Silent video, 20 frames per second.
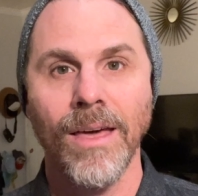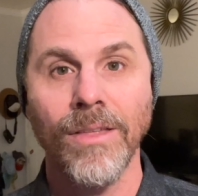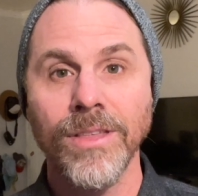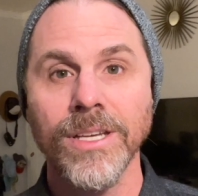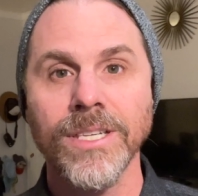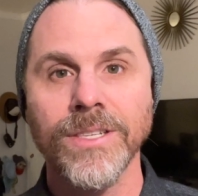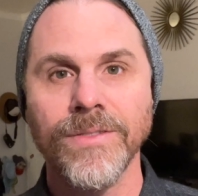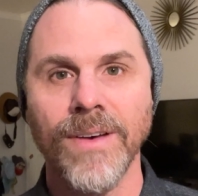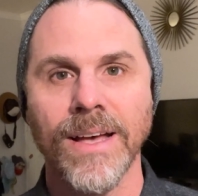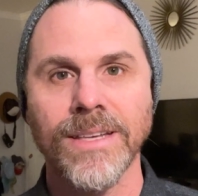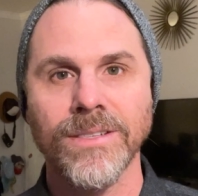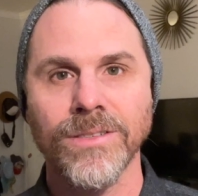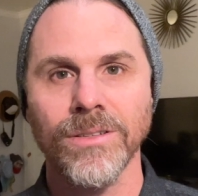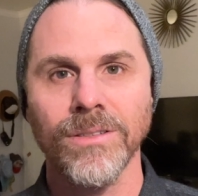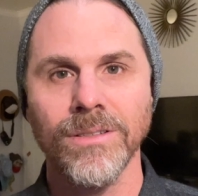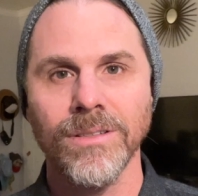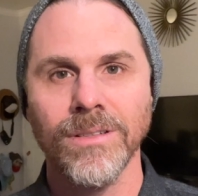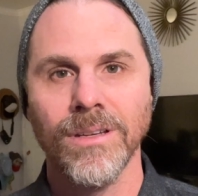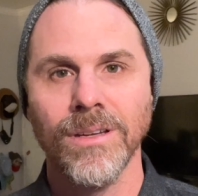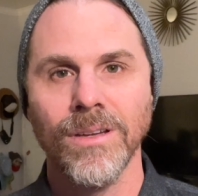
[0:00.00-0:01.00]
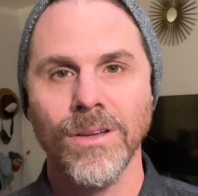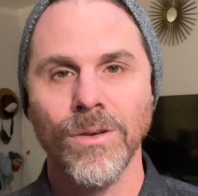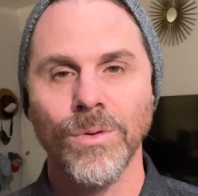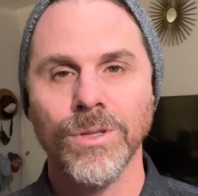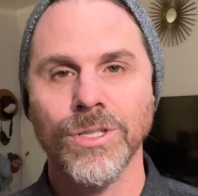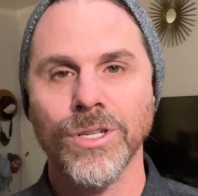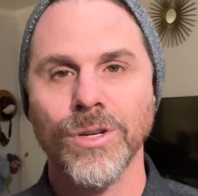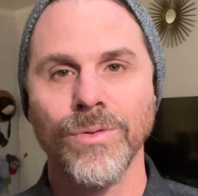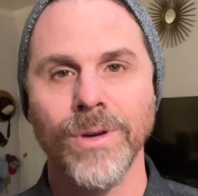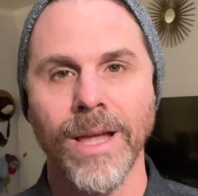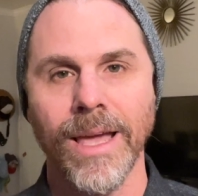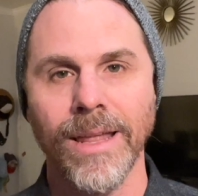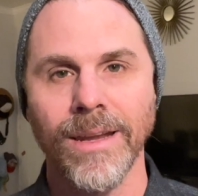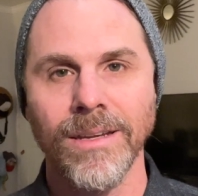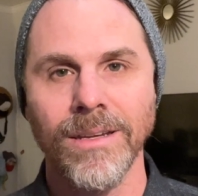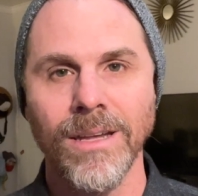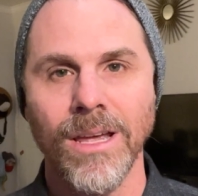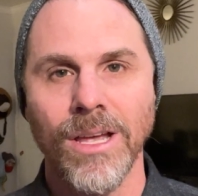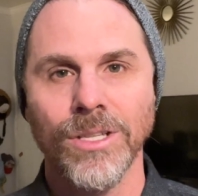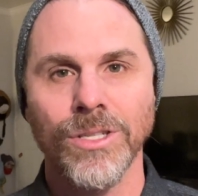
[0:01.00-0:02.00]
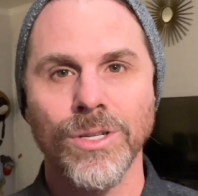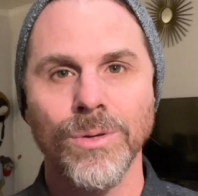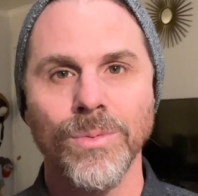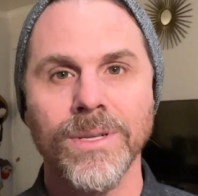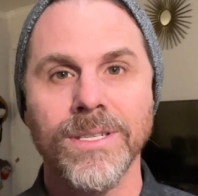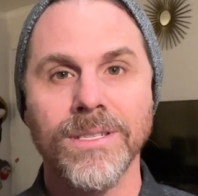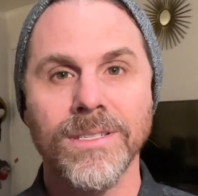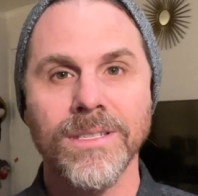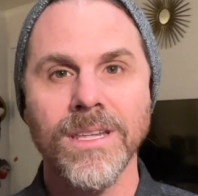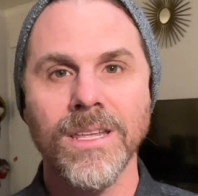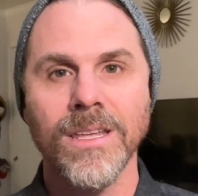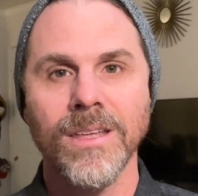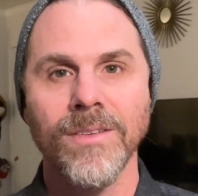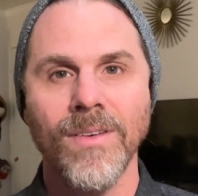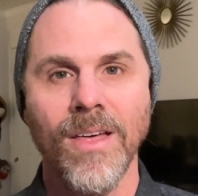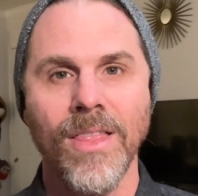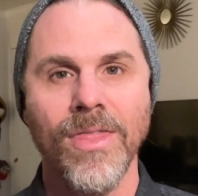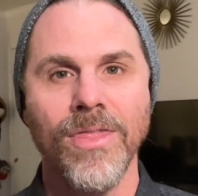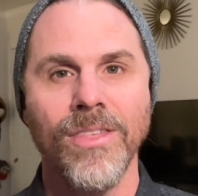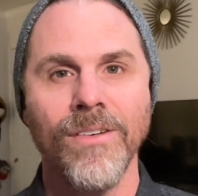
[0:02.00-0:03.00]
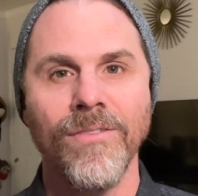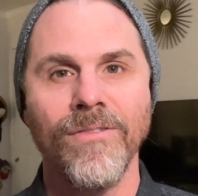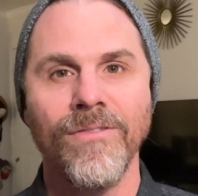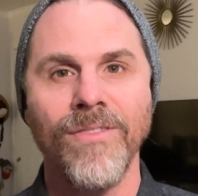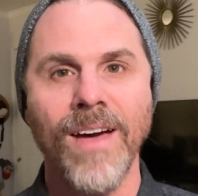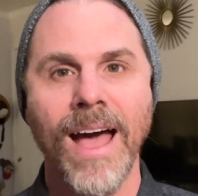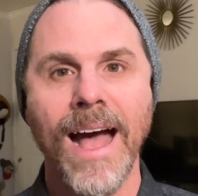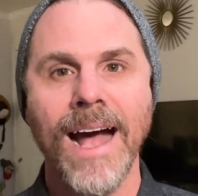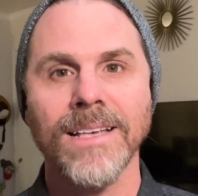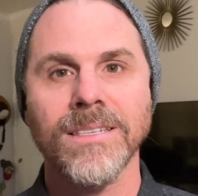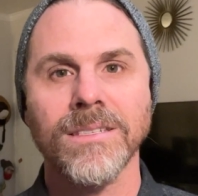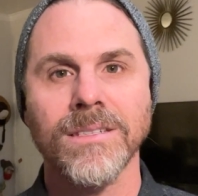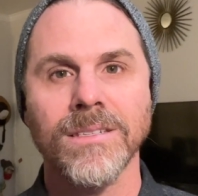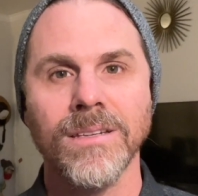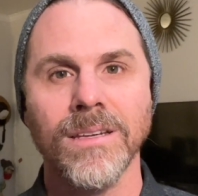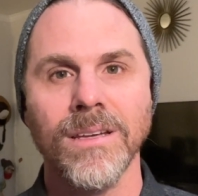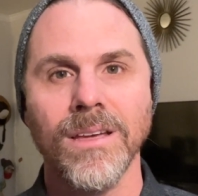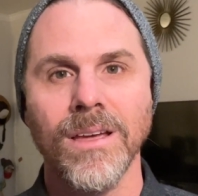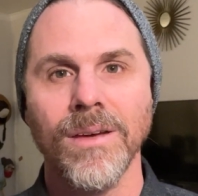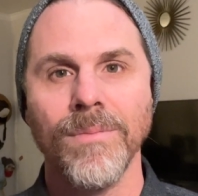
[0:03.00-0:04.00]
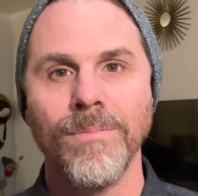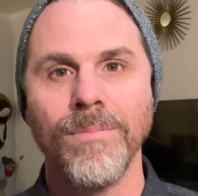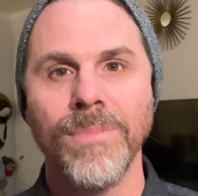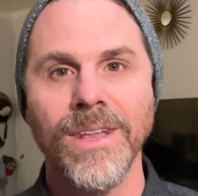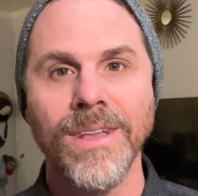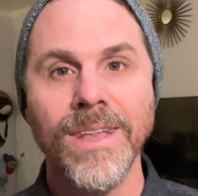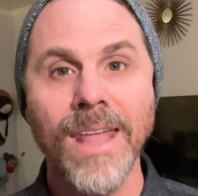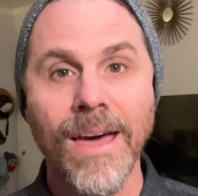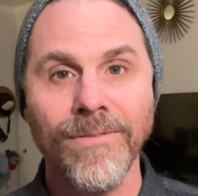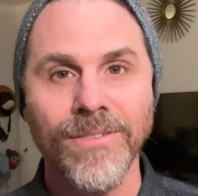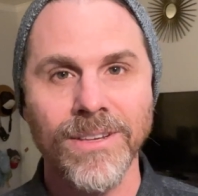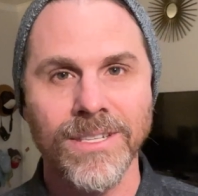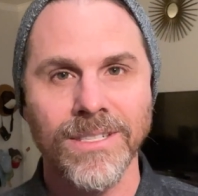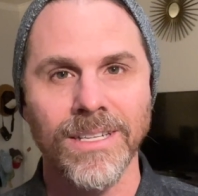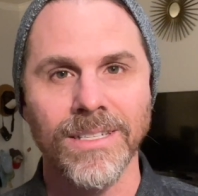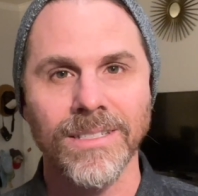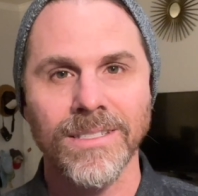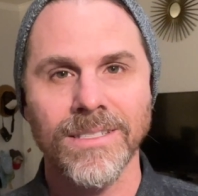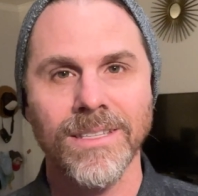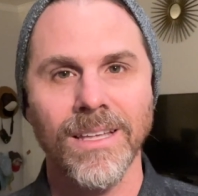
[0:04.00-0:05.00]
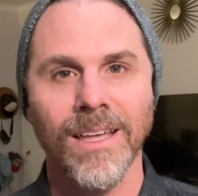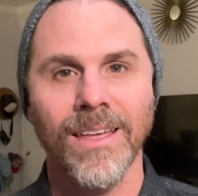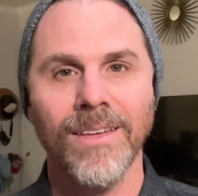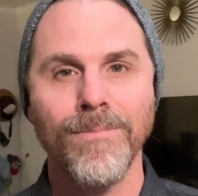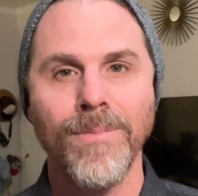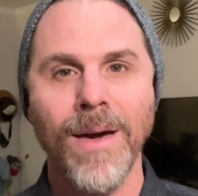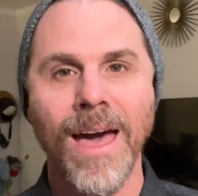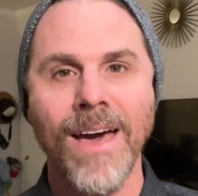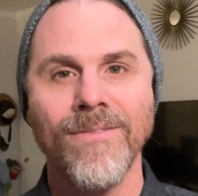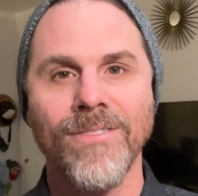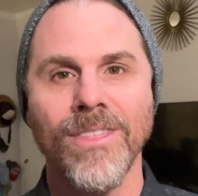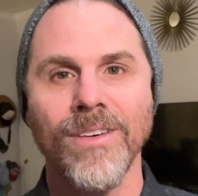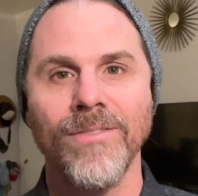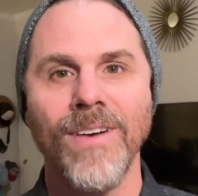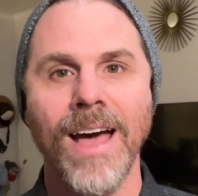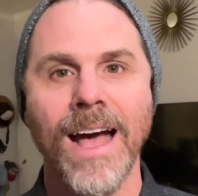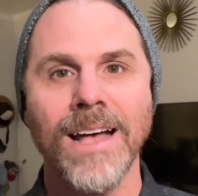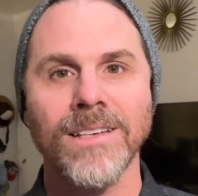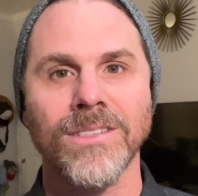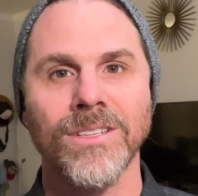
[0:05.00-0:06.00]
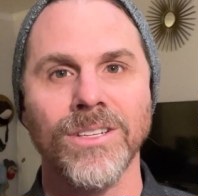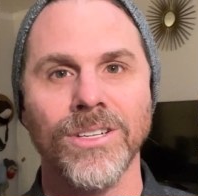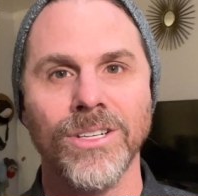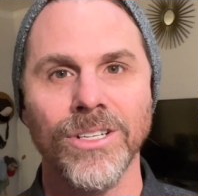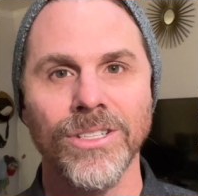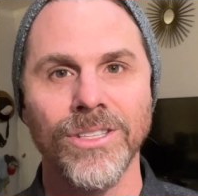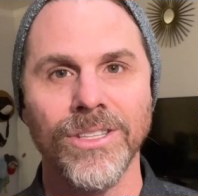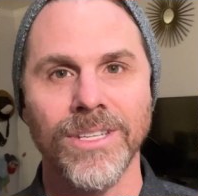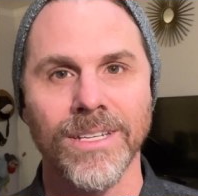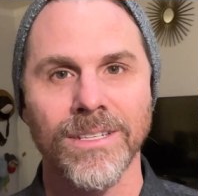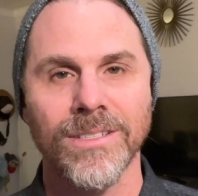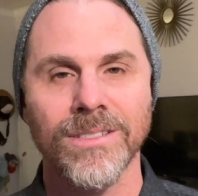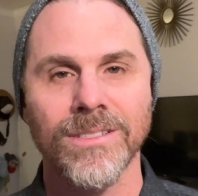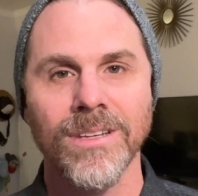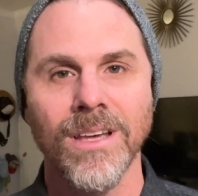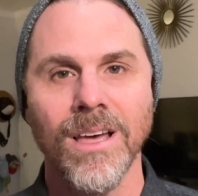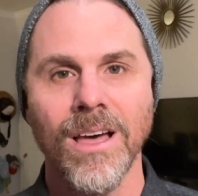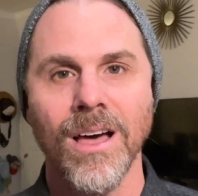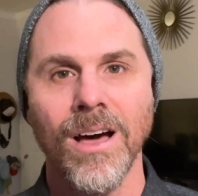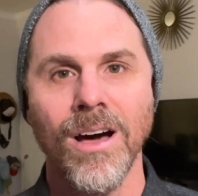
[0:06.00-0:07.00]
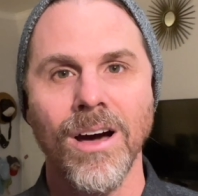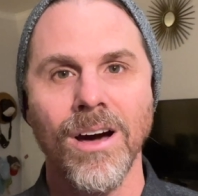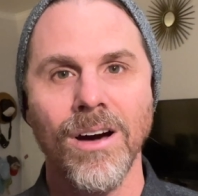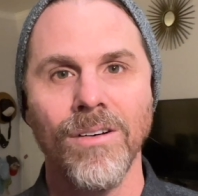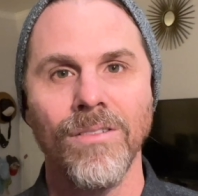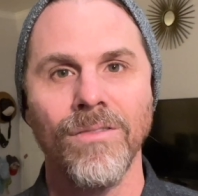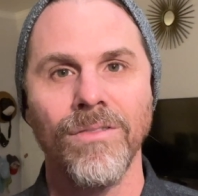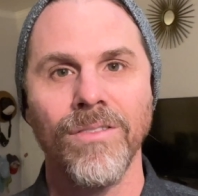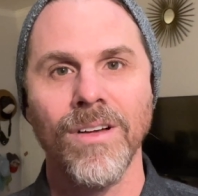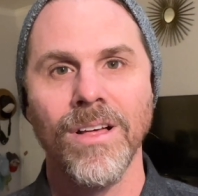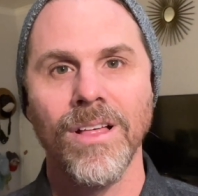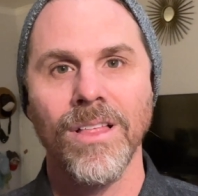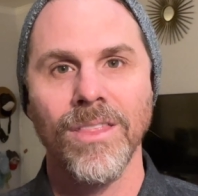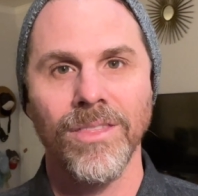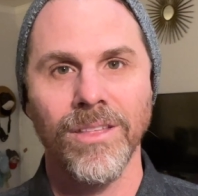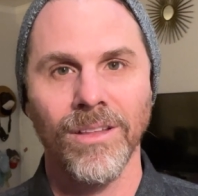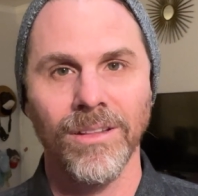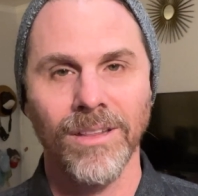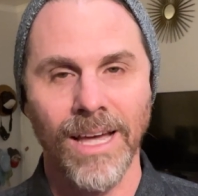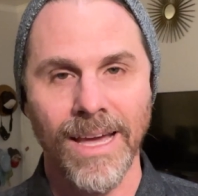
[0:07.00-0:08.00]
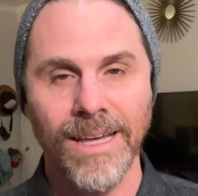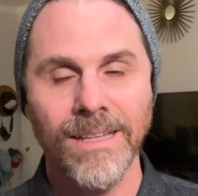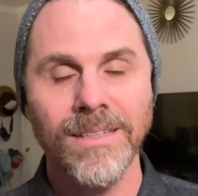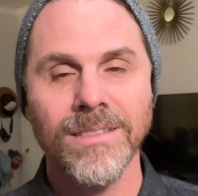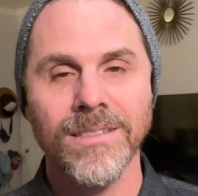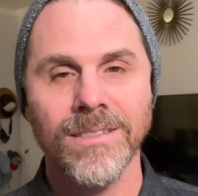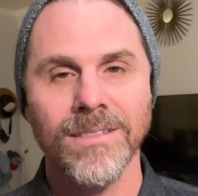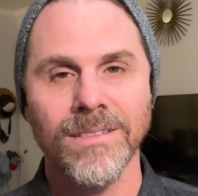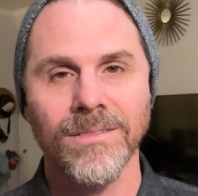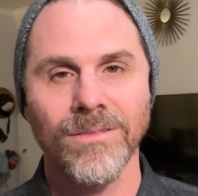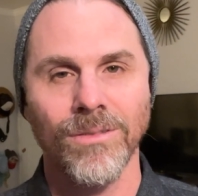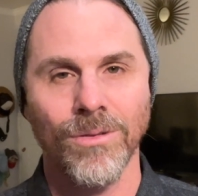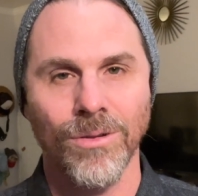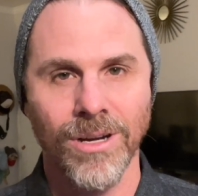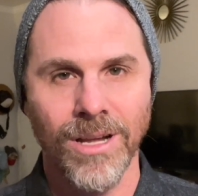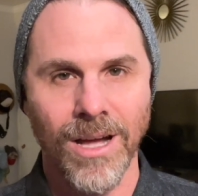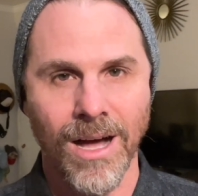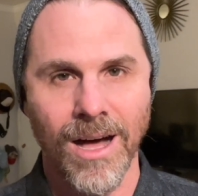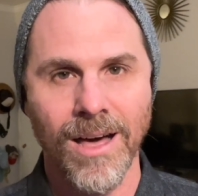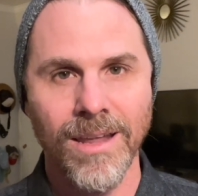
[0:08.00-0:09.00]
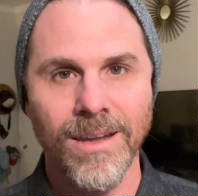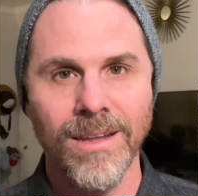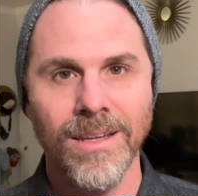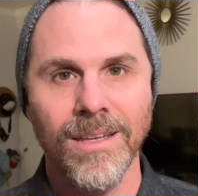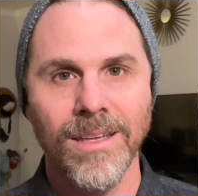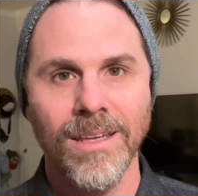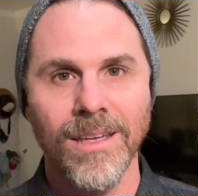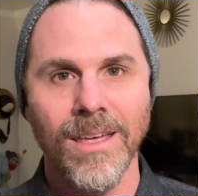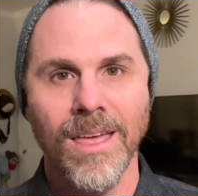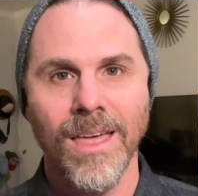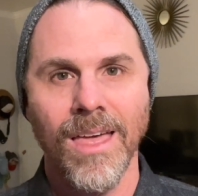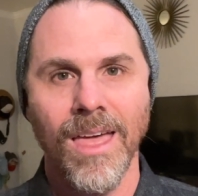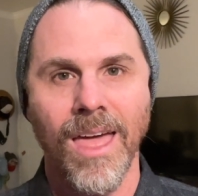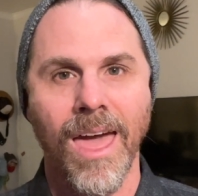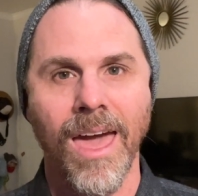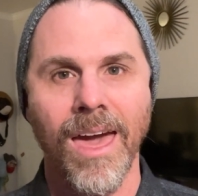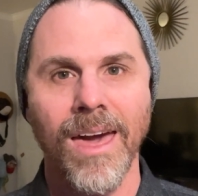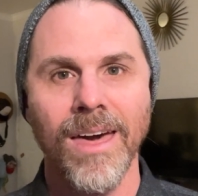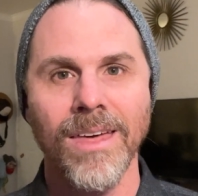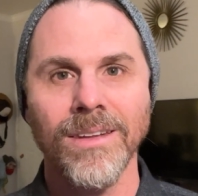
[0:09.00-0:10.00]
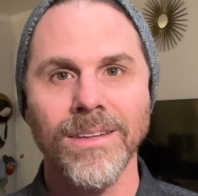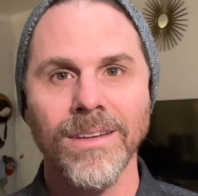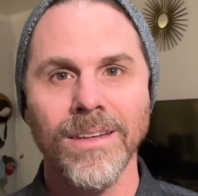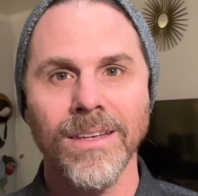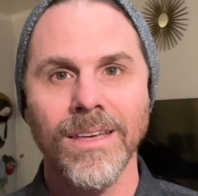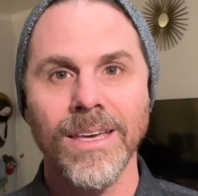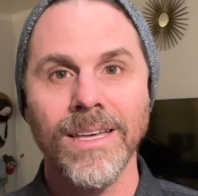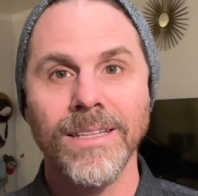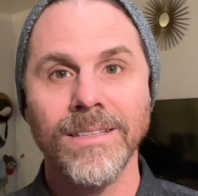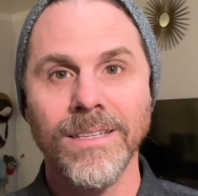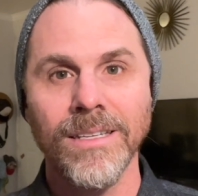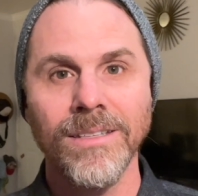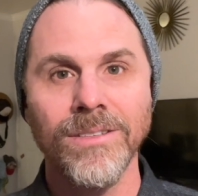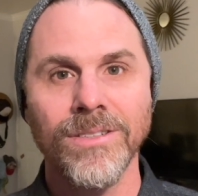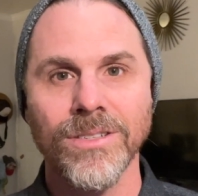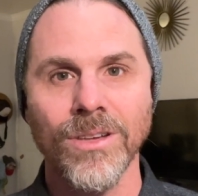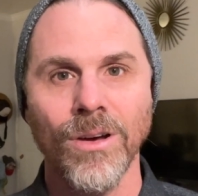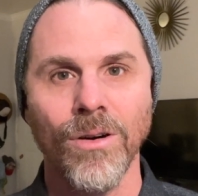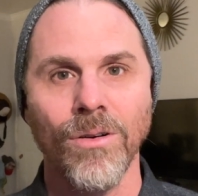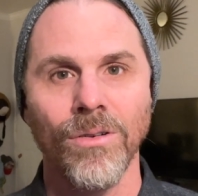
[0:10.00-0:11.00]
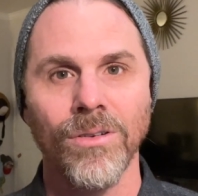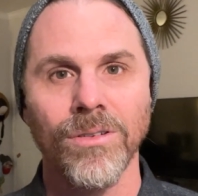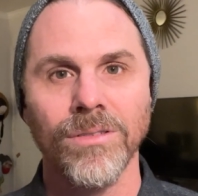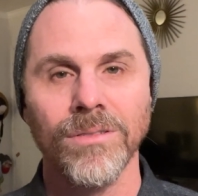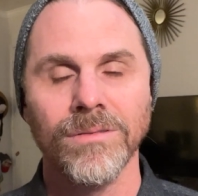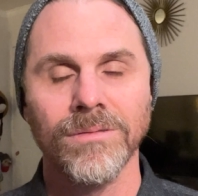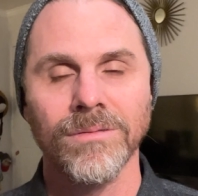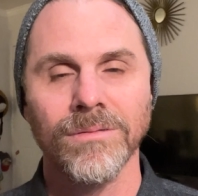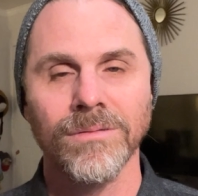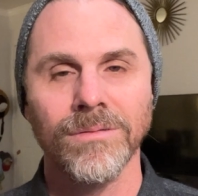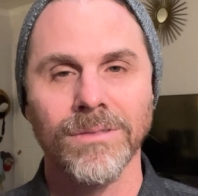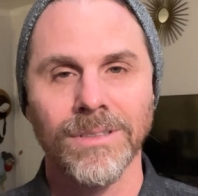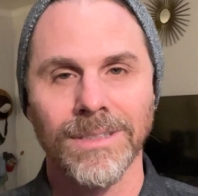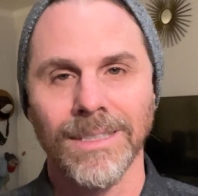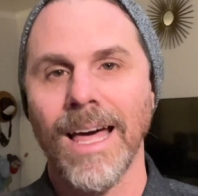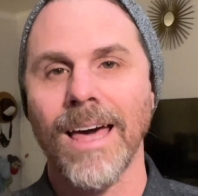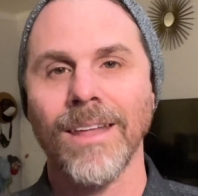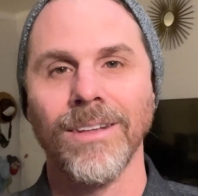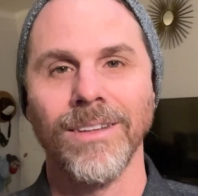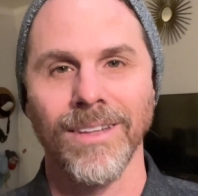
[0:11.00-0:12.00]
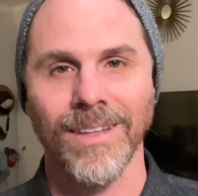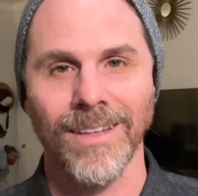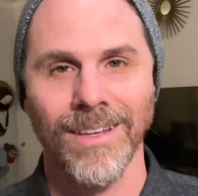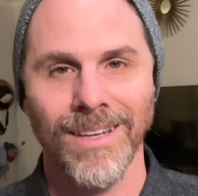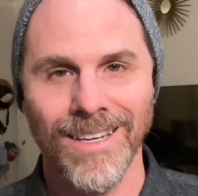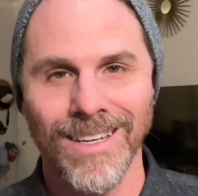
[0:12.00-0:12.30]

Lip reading: this vessel was created to receive the vast beneficence, the vast goodness of the light, or God, and it did so gladly.